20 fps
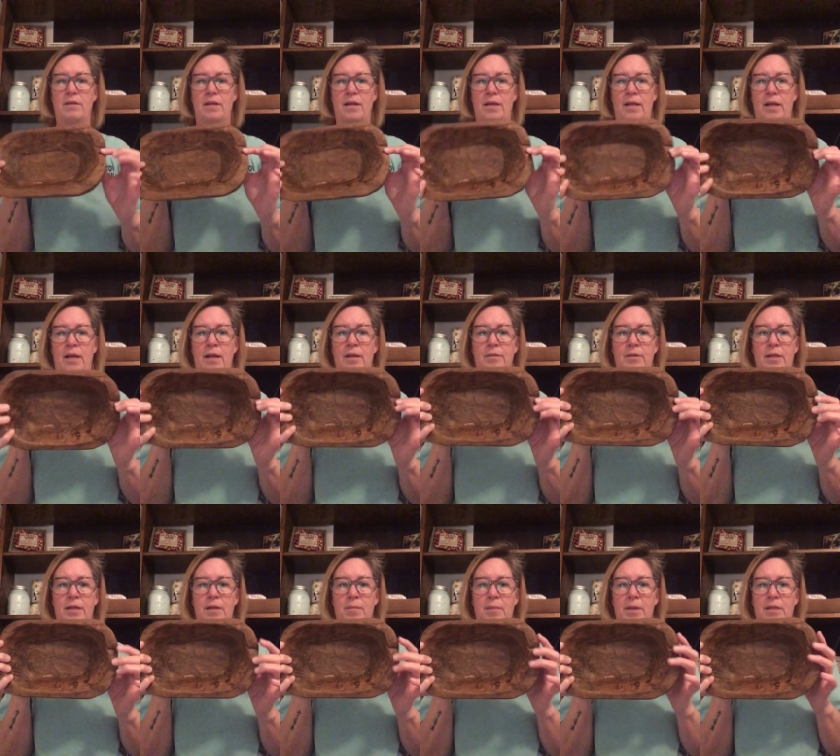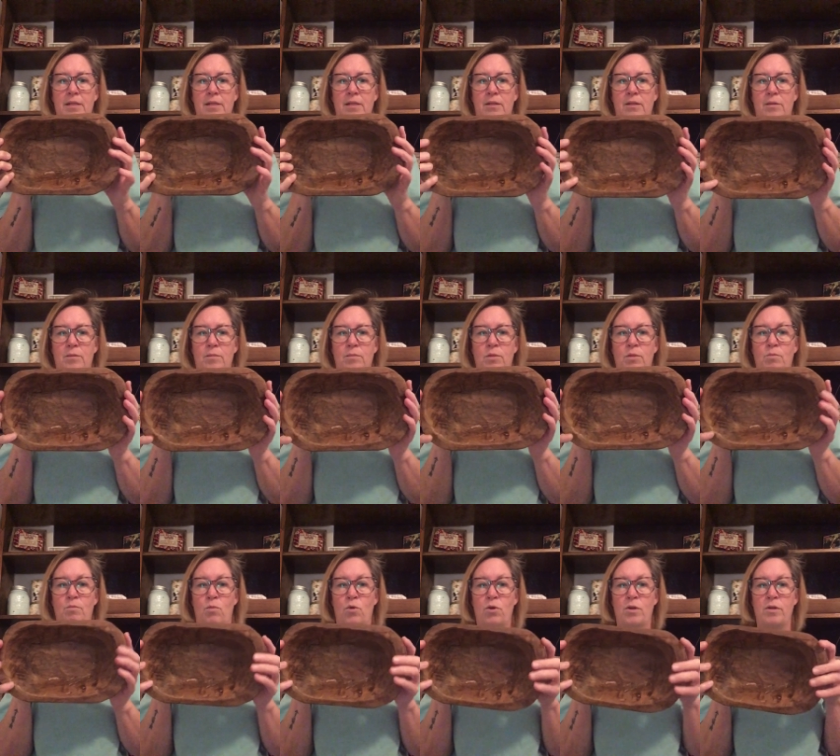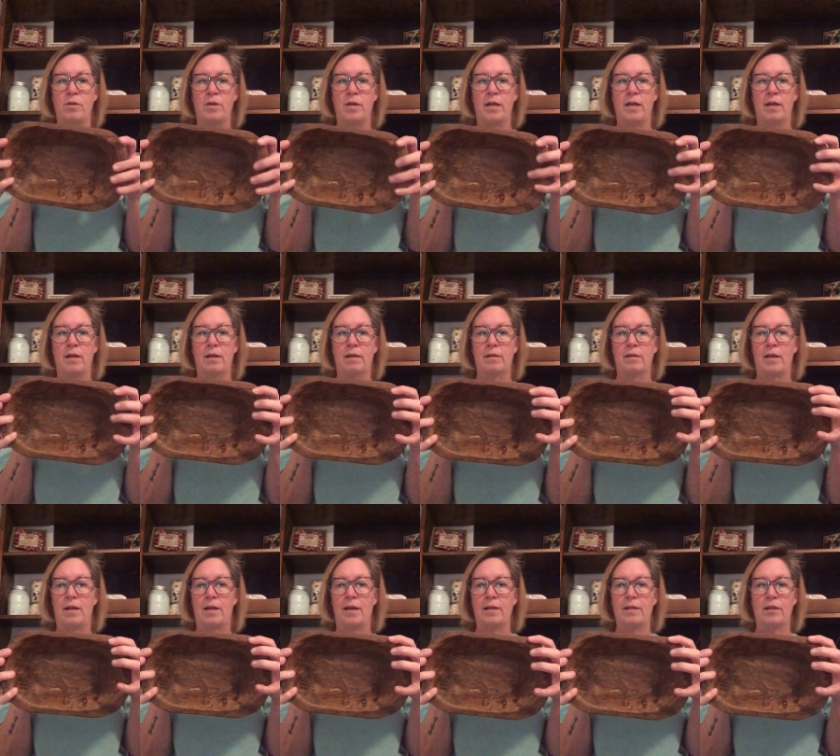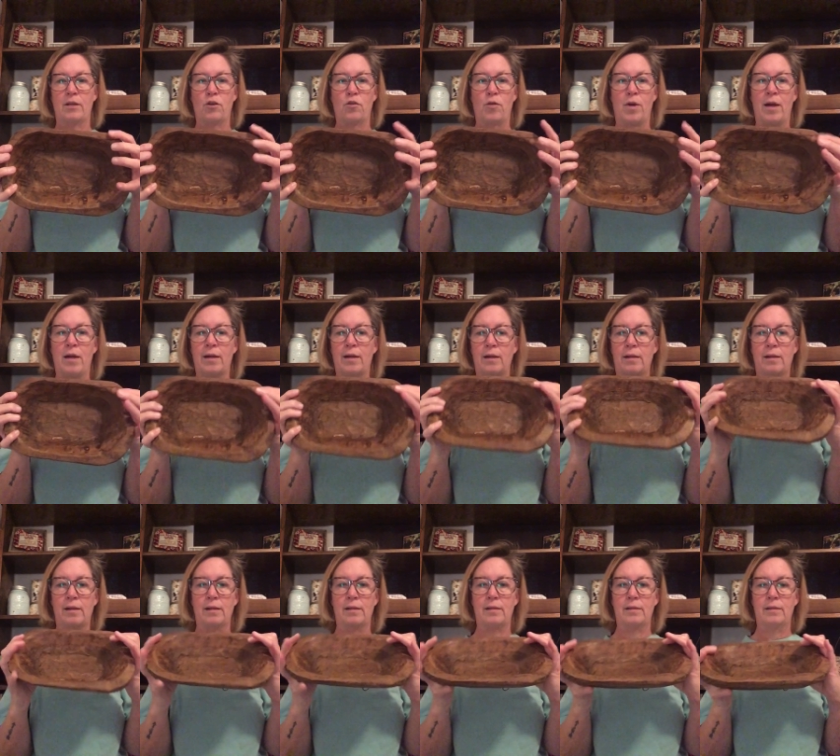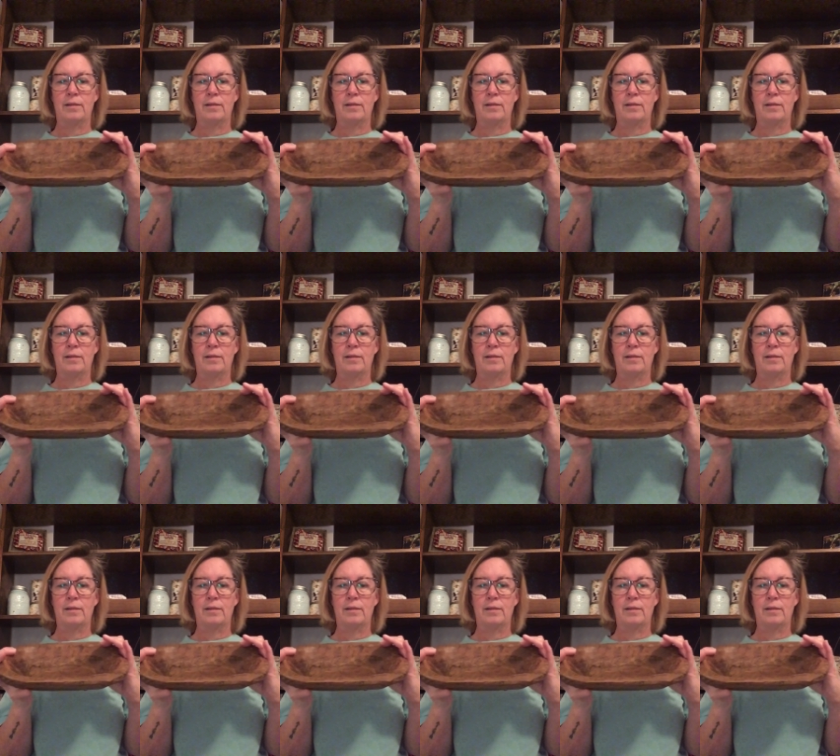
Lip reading: I think it makes it look more unique. I like the crack in it.